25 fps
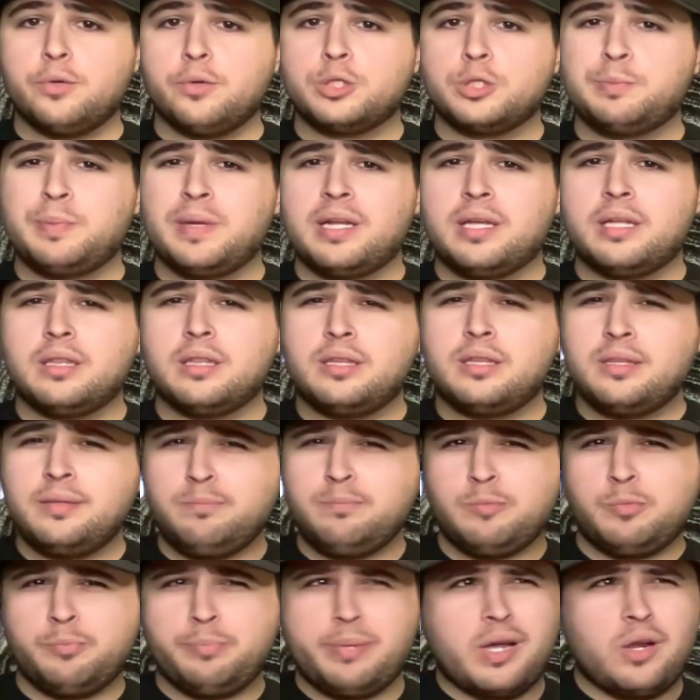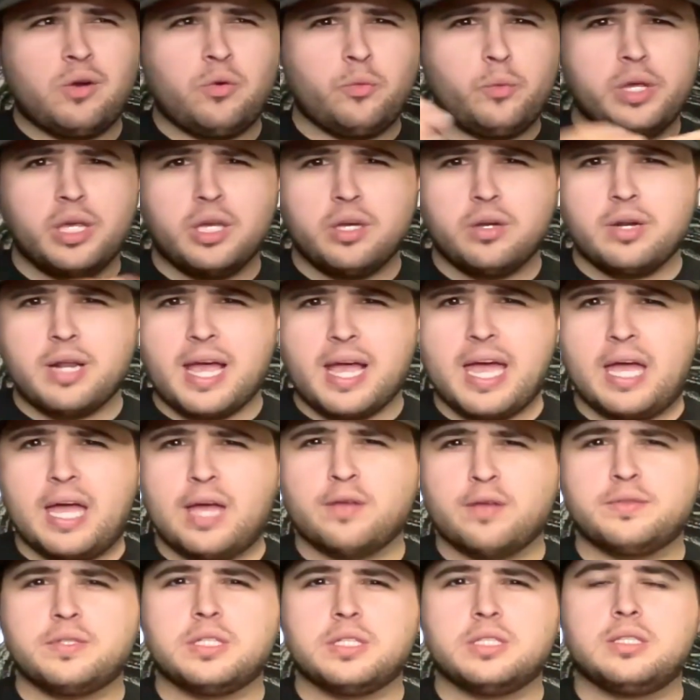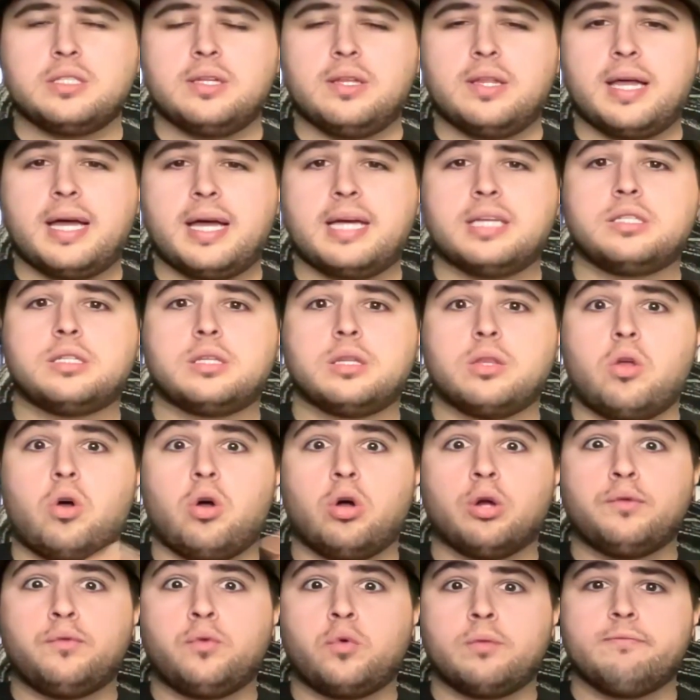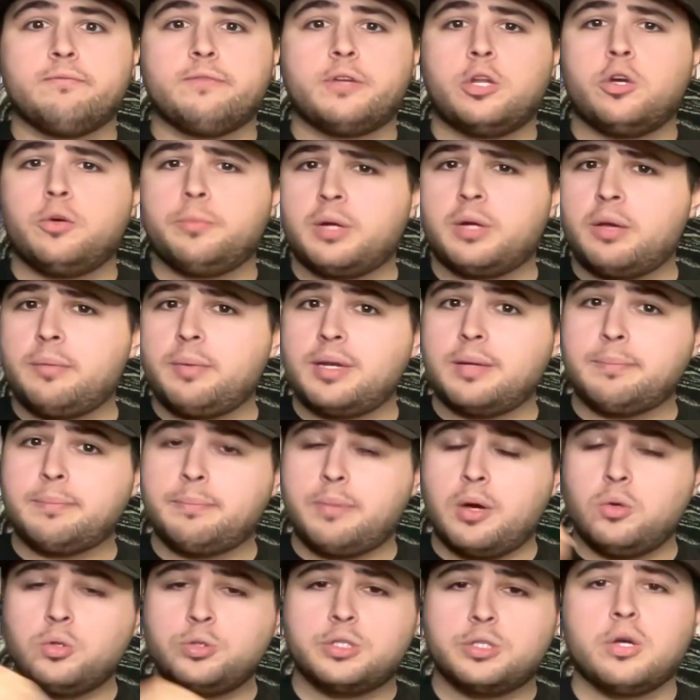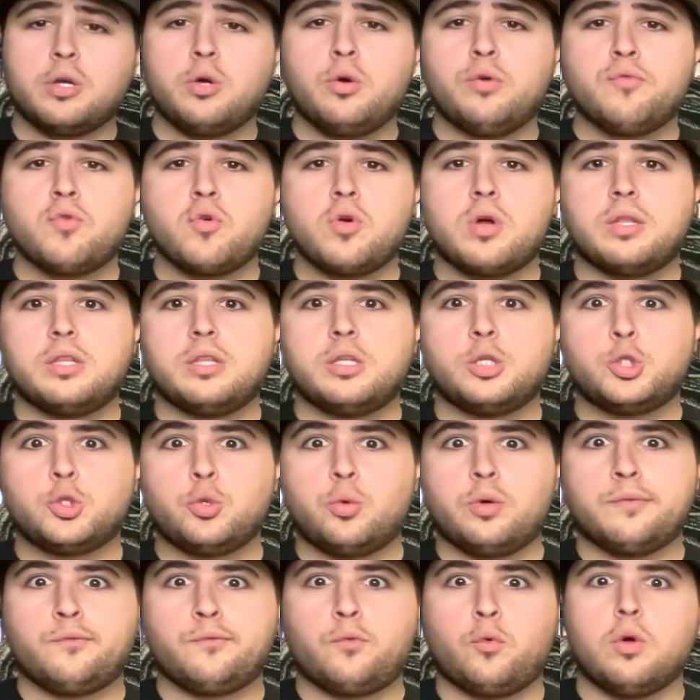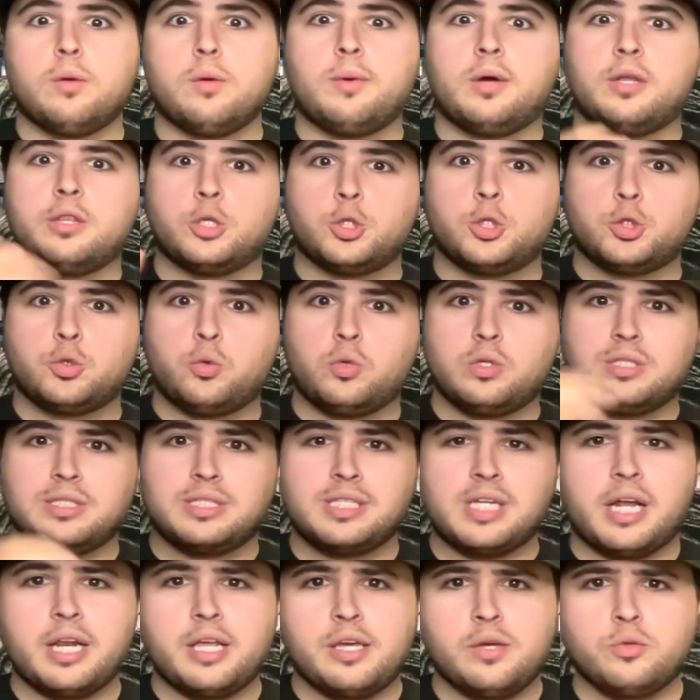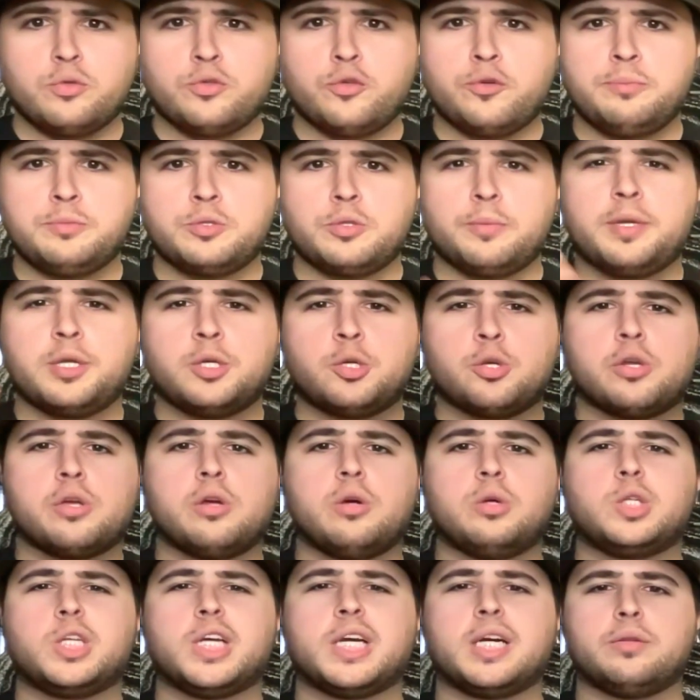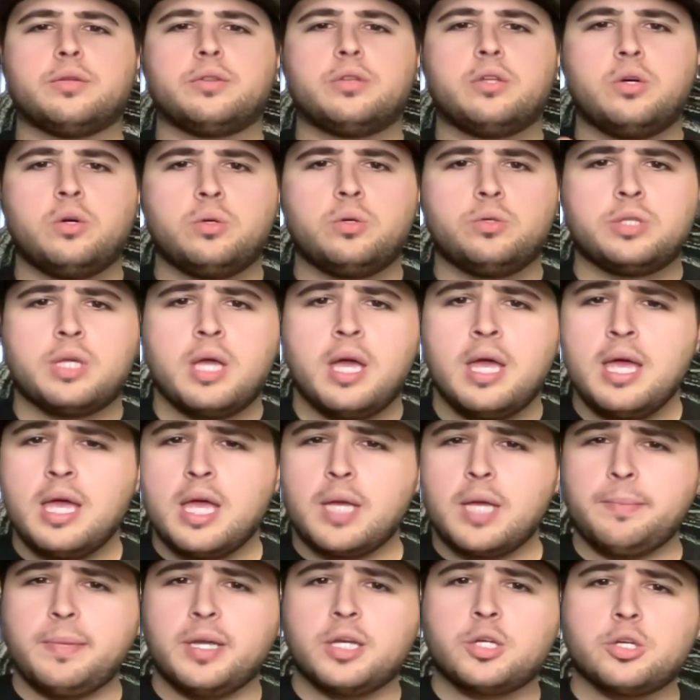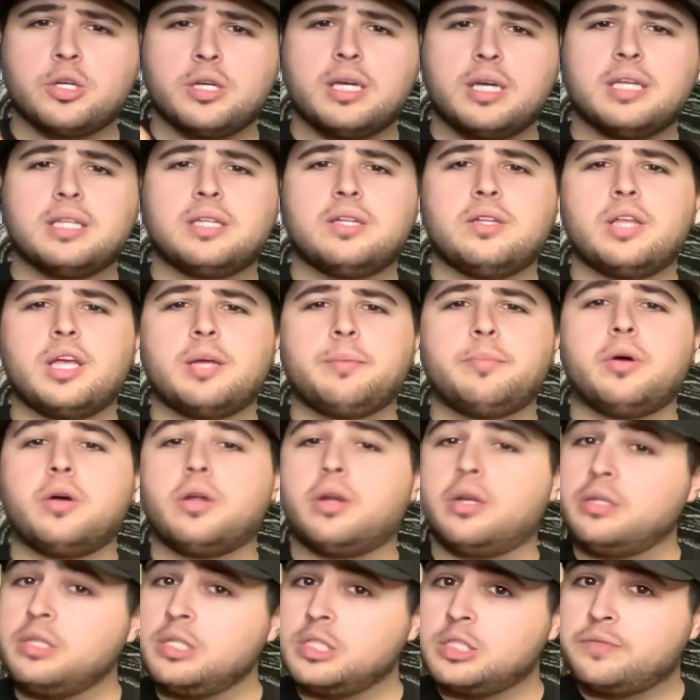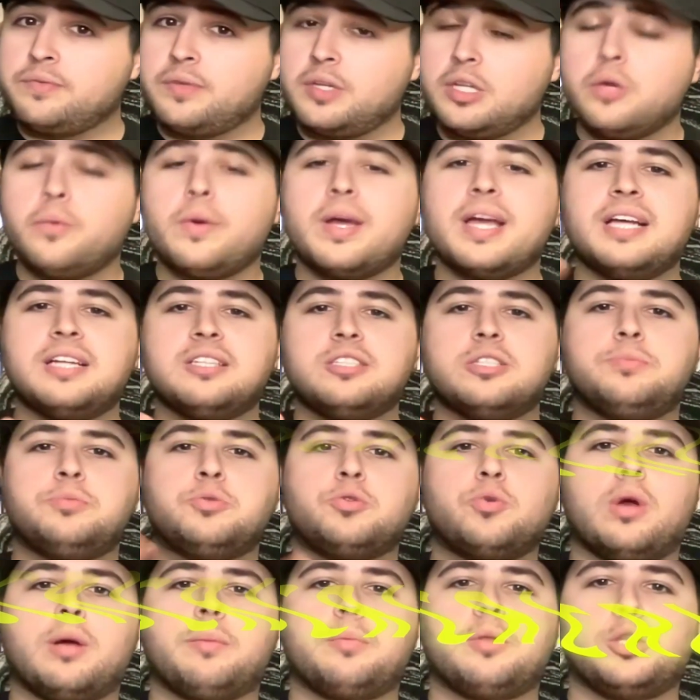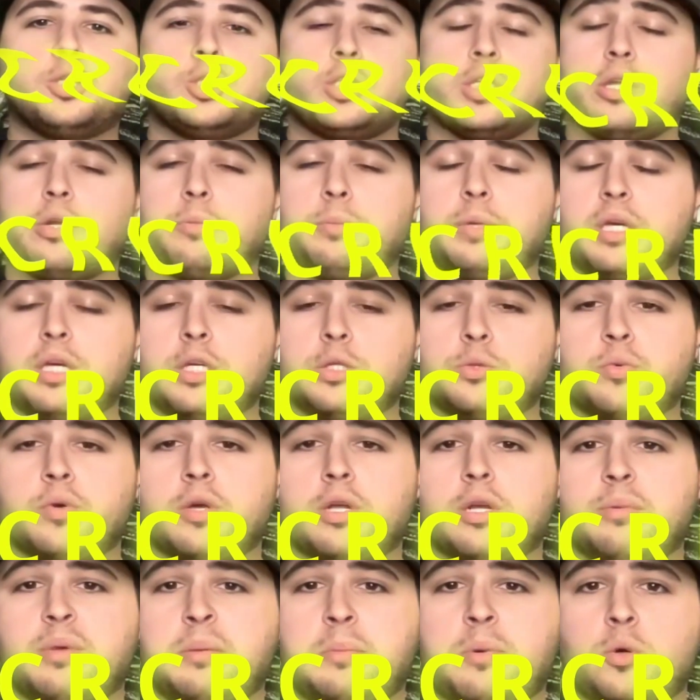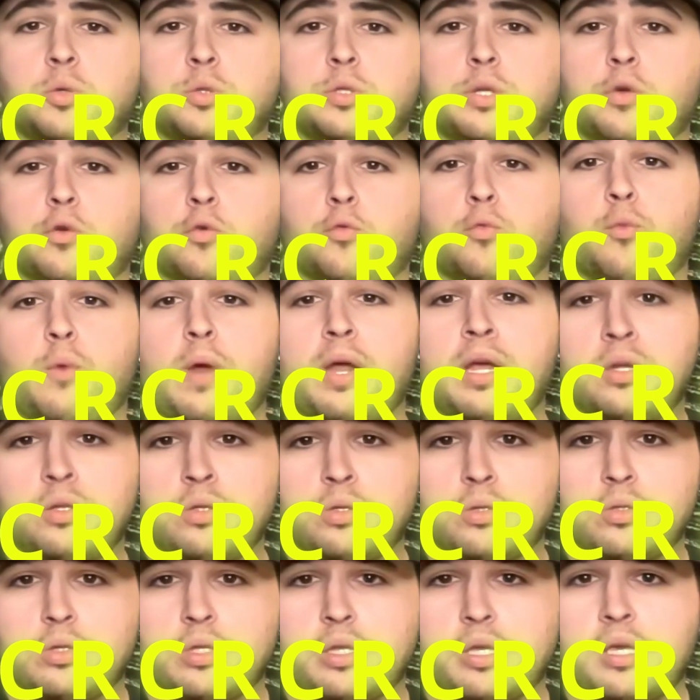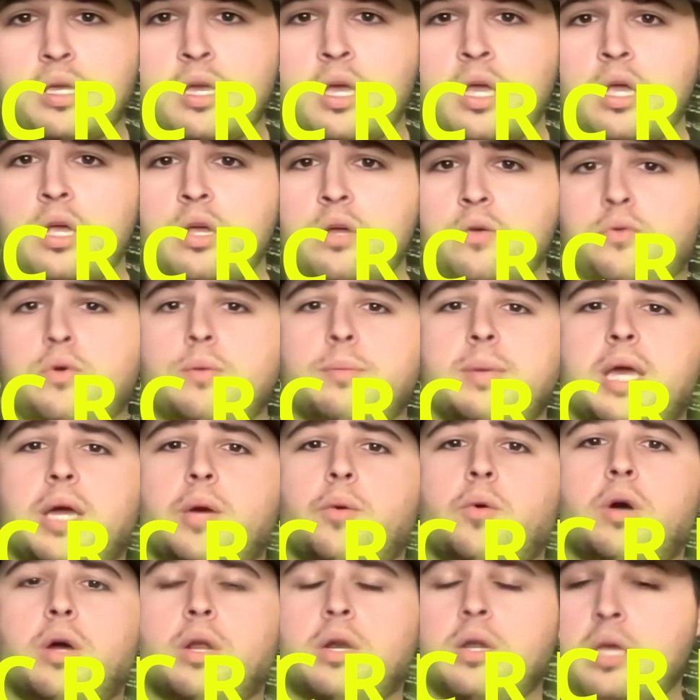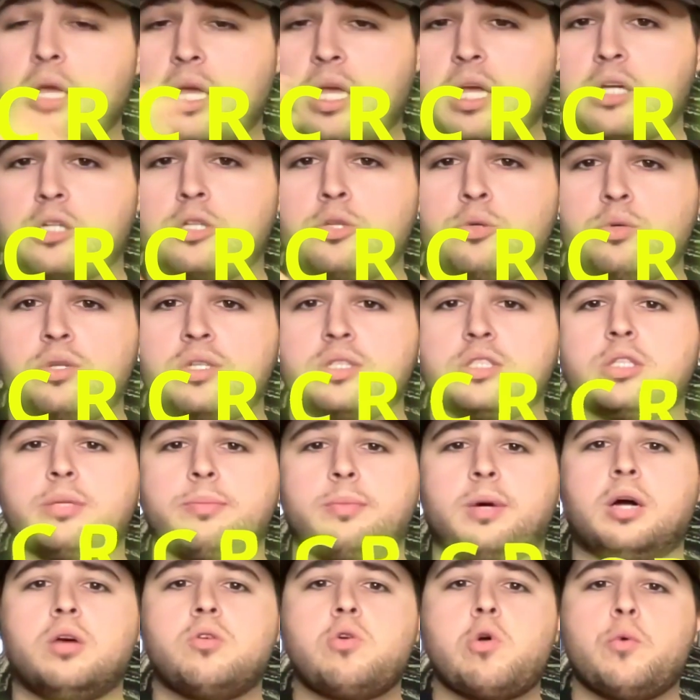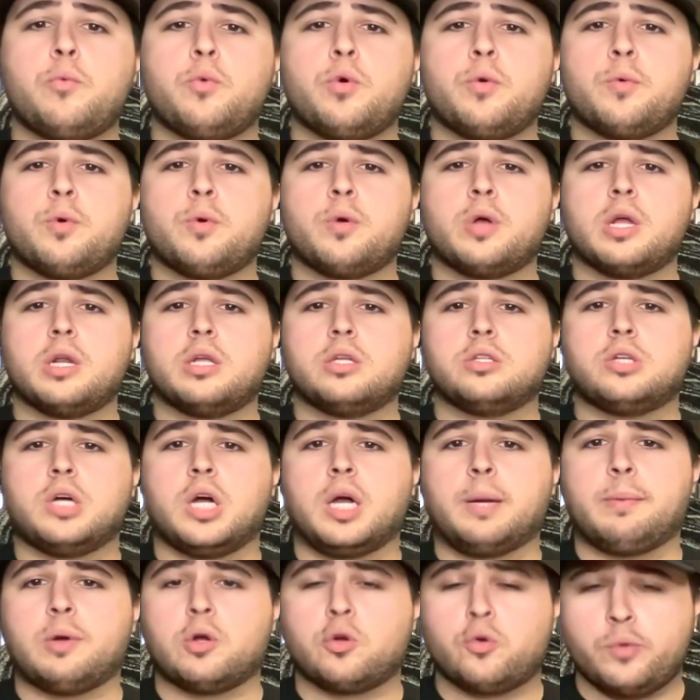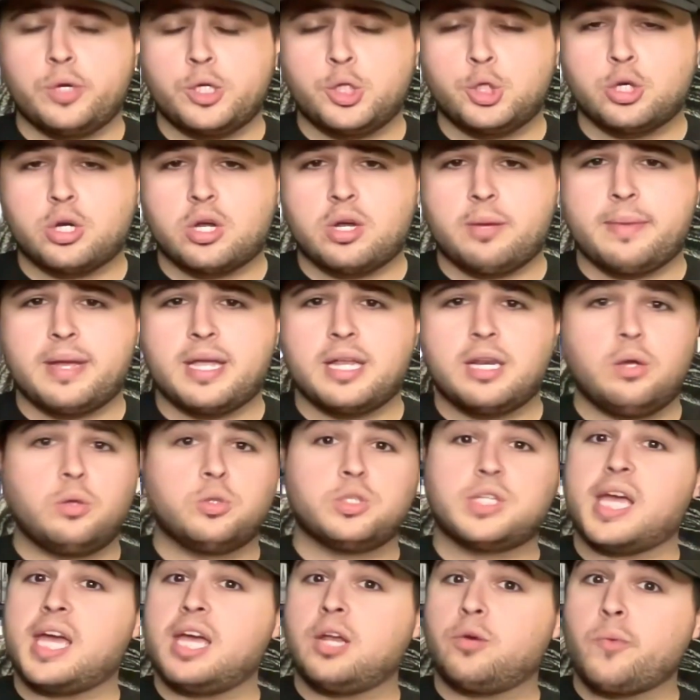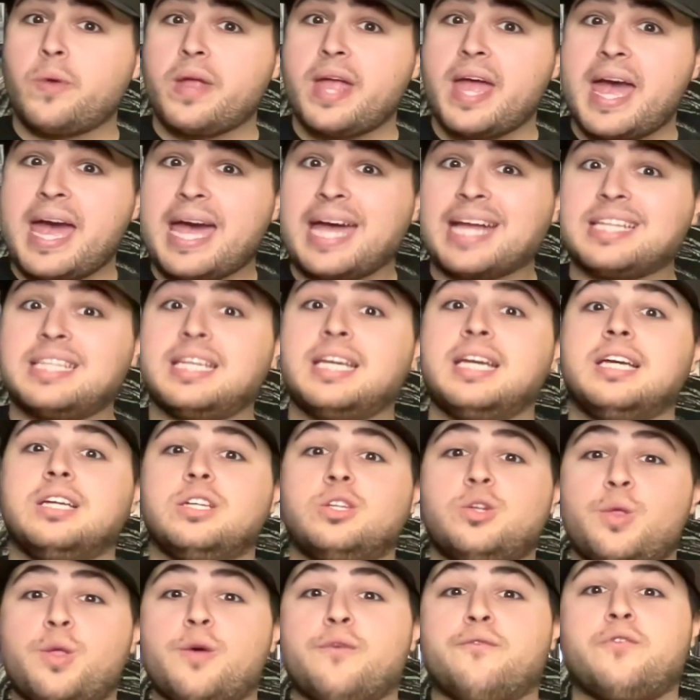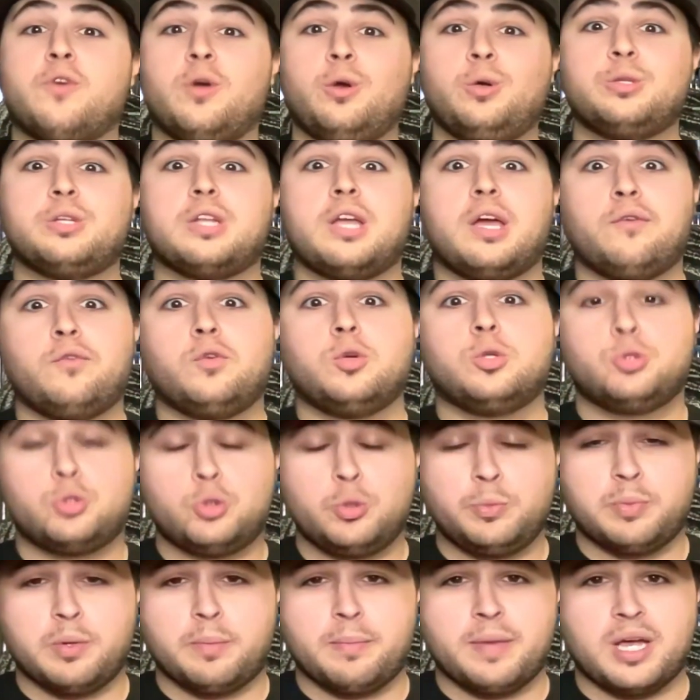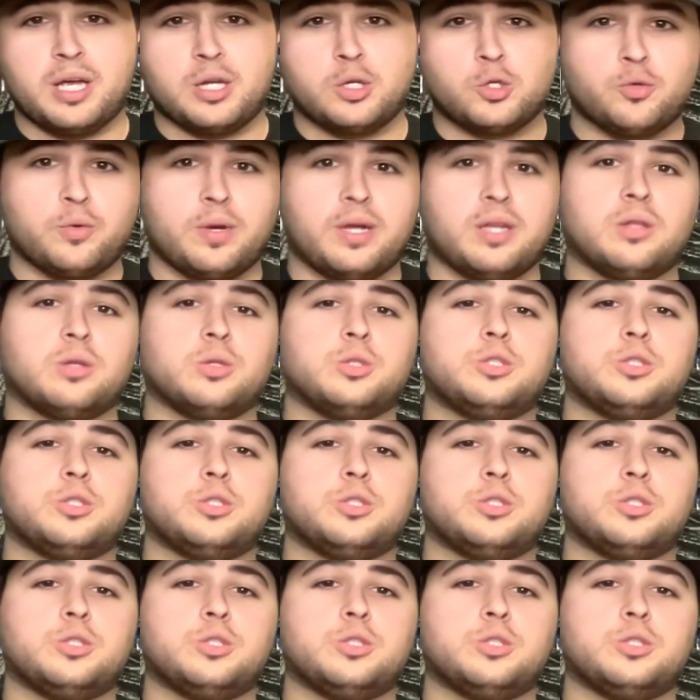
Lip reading: it's been about a week and a half since the last long form video, but I've been posting over on the short form on the short side of YouTube, so make sure you go check out those, and make sure you hit the like button on this video and subscribe to the channel because we're going to be posting regularly from now on, including tomorrow where we're going to talk about Creature Commandos and react to the first ever Superman trailer.